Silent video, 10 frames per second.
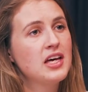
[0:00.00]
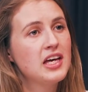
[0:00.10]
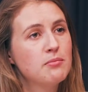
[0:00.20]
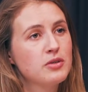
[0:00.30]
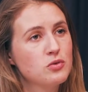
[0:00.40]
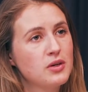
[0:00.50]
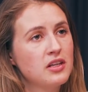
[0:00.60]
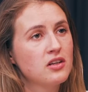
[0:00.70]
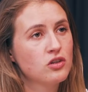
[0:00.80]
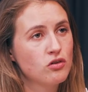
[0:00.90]
in
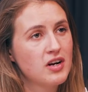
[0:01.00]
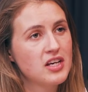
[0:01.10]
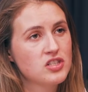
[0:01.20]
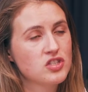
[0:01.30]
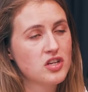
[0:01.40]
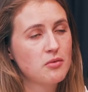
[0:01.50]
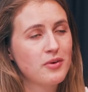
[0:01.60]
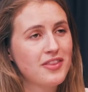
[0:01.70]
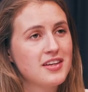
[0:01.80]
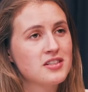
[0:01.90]
between your relationship
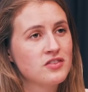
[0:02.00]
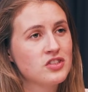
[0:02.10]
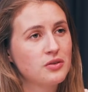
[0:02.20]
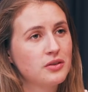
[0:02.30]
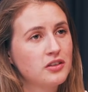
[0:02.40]
with the individual.